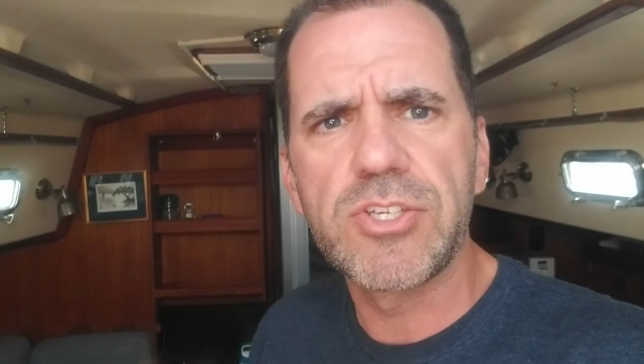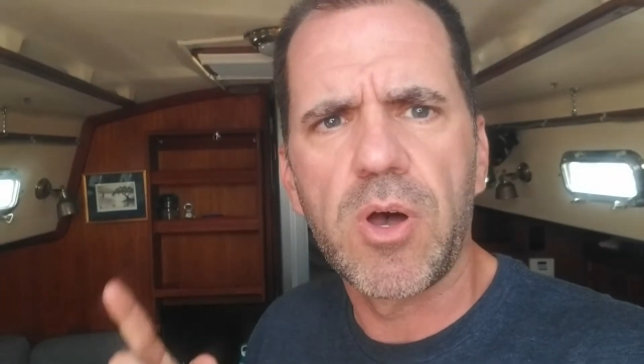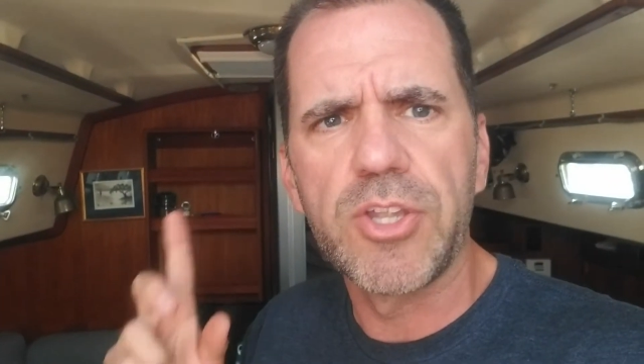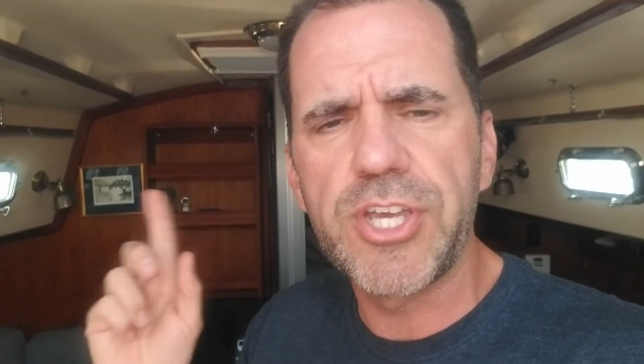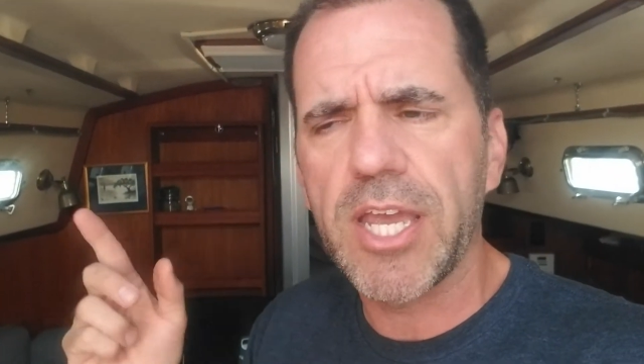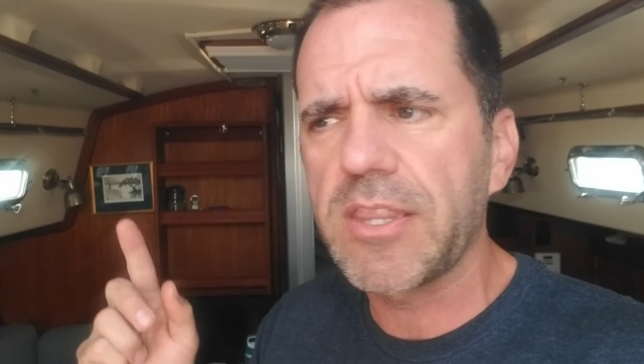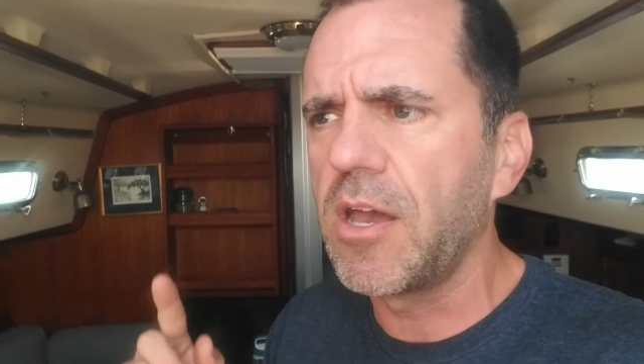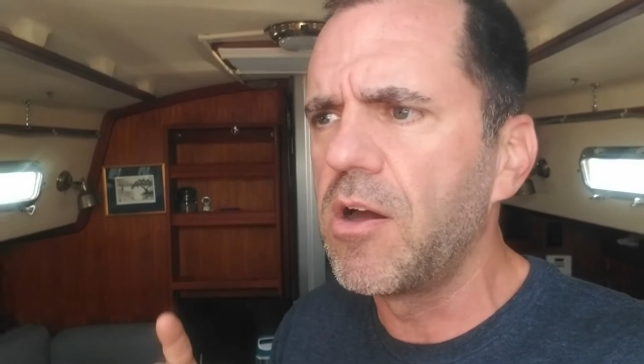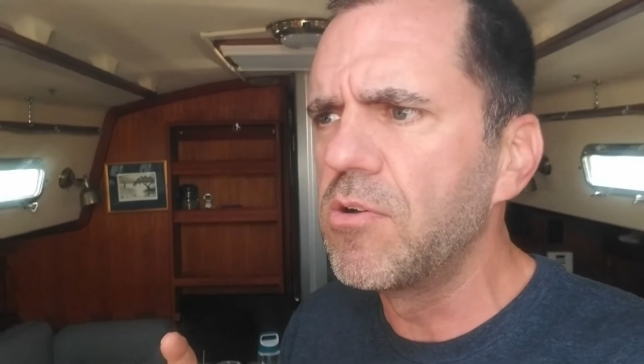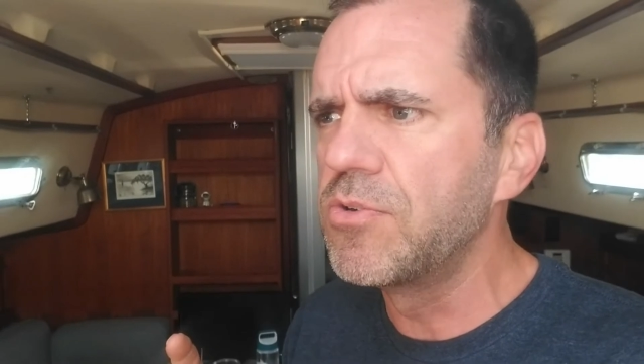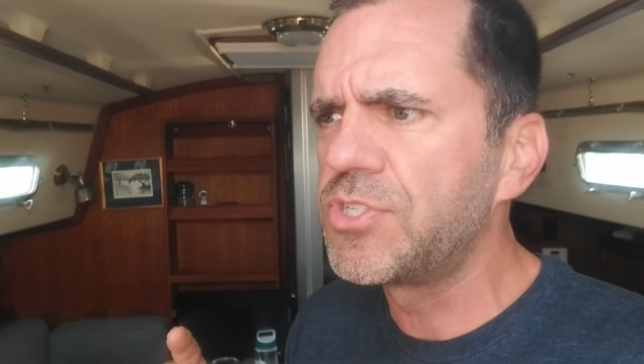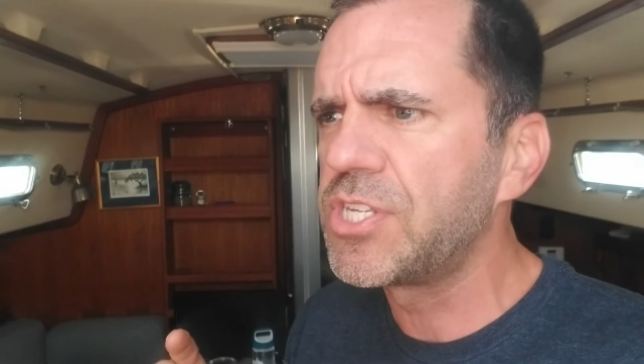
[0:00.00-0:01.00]
So I'll check
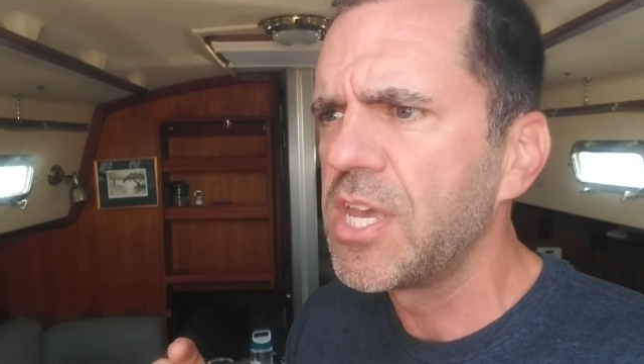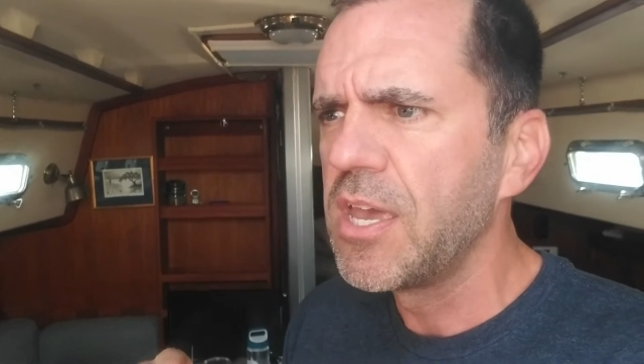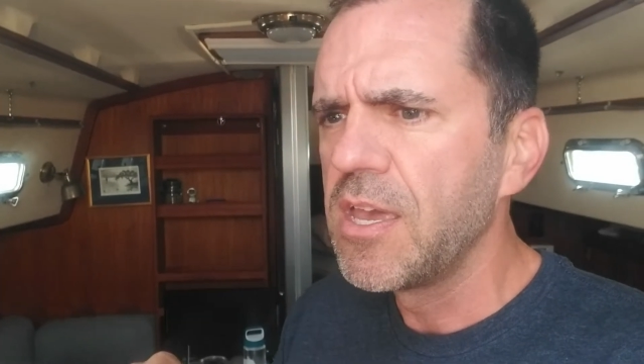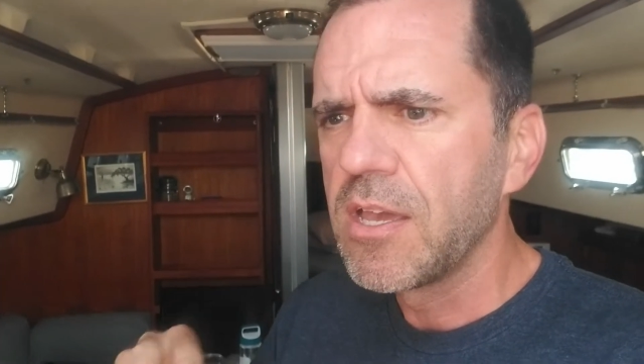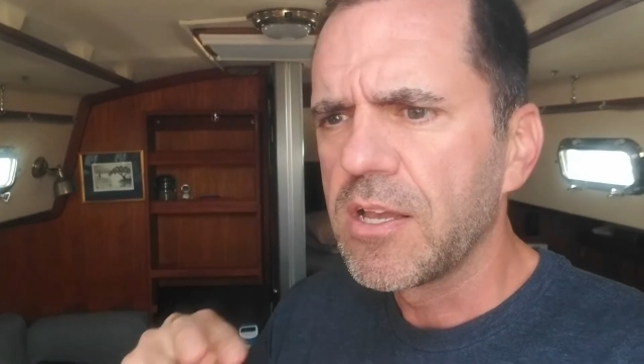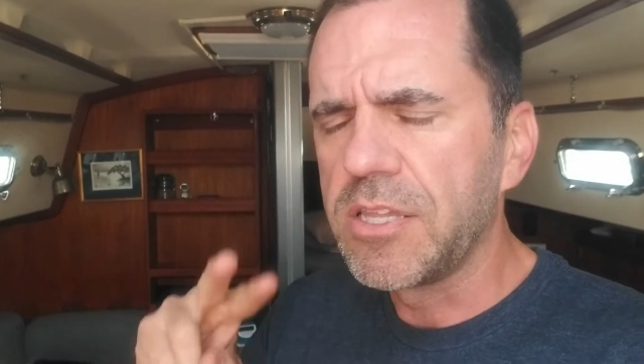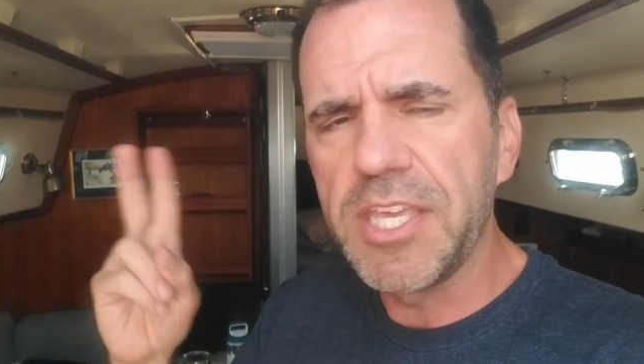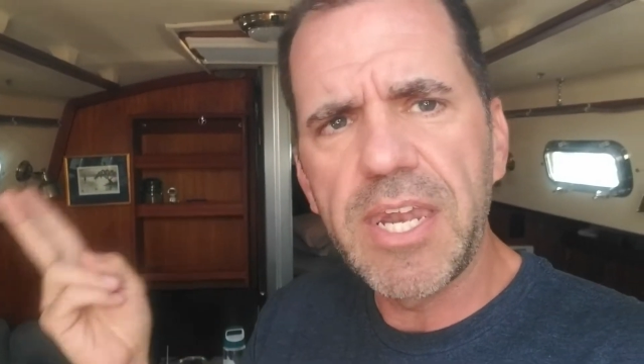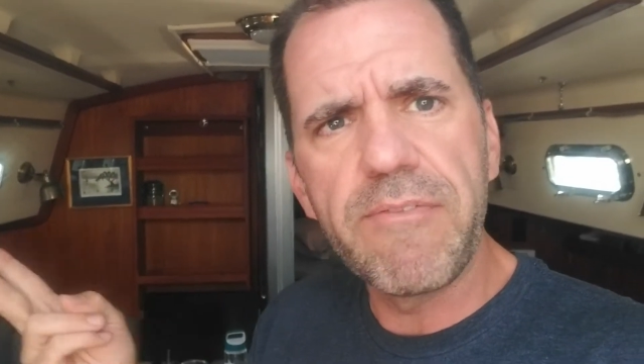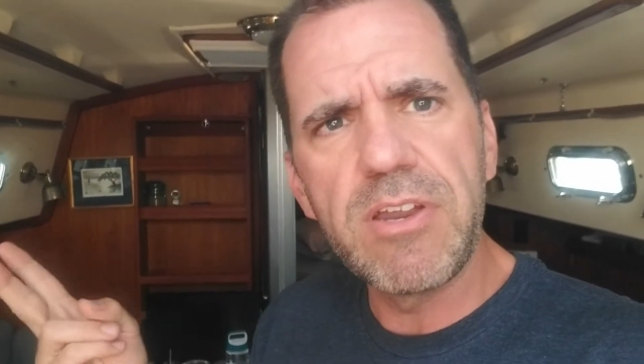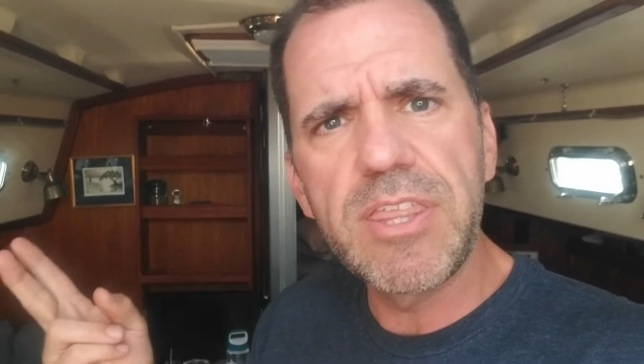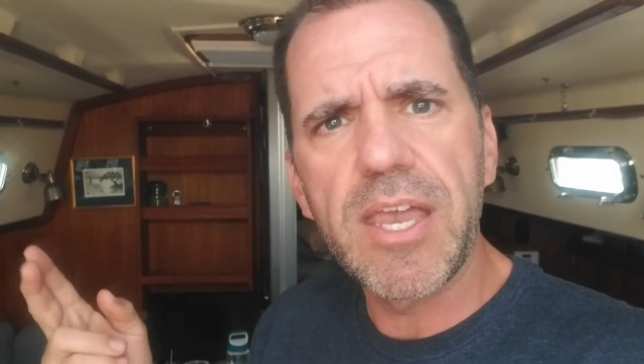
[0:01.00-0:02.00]
those, clean
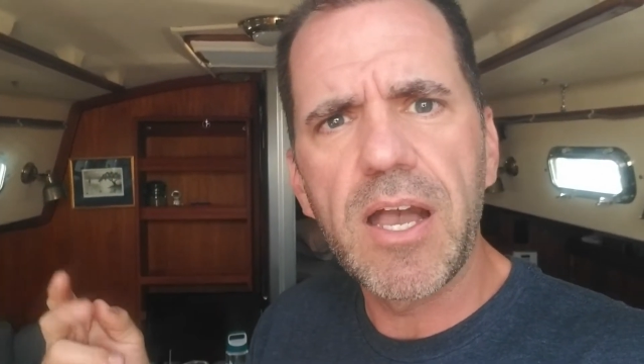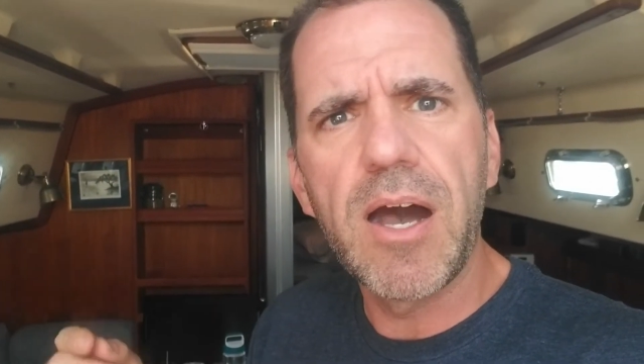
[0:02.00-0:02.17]
everything